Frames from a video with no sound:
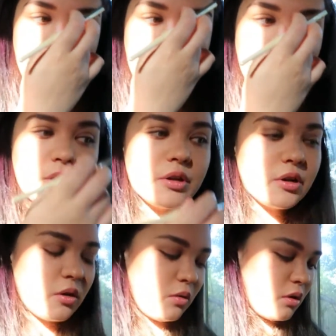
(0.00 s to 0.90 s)
Or, you
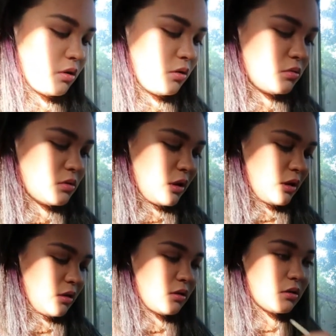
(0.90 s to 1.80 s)
know, on those,
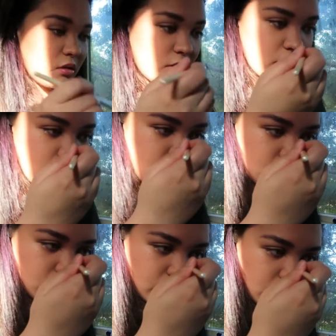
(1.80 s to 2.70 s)
like,
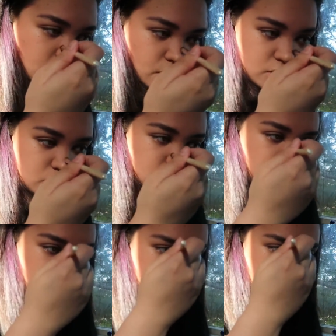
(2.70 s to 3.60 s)
I know there's some
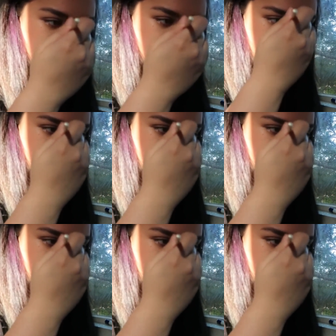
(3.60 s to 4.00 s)
websites where you